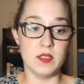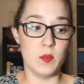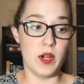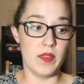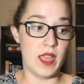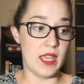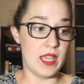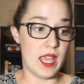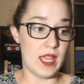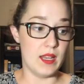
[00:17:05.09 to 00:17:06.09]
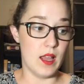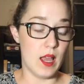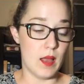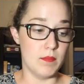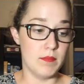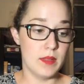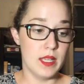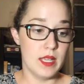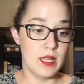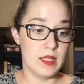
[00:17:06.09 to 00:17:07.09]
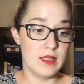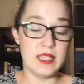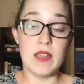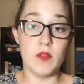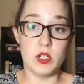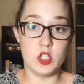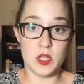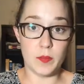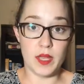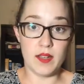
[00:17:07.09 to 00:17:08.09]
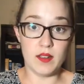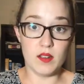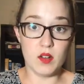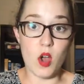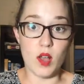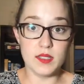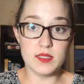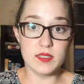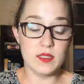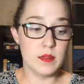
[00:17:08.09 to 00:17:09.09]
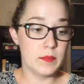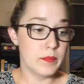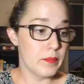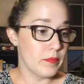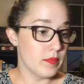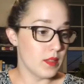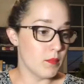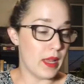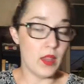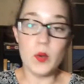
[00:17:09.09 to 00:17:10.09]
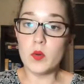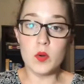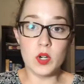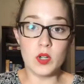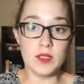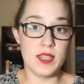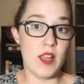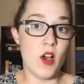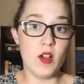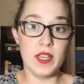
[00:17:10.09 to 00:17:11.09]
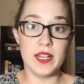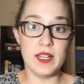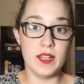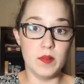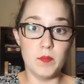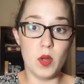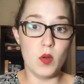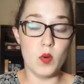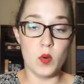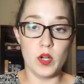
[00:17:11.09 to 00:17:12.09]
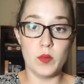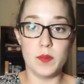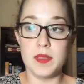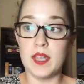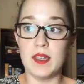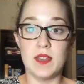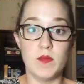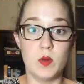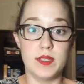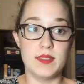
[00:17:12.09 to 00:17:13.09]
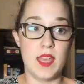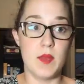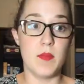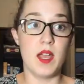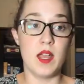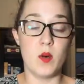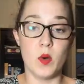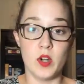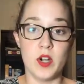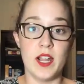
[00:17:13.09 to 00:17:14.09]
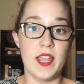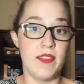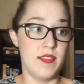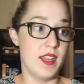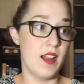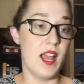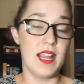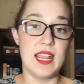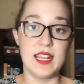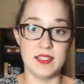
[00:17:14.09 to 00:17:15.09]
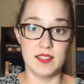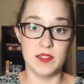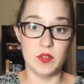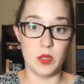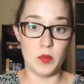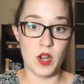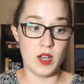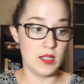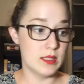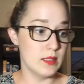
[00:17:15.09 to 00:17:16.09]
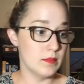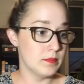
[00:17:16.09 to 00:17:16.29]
is where they can save on shipping costs. My local girls, they all get in a bulk order with me. I invoice them, I order it, and then I hand deliver the products.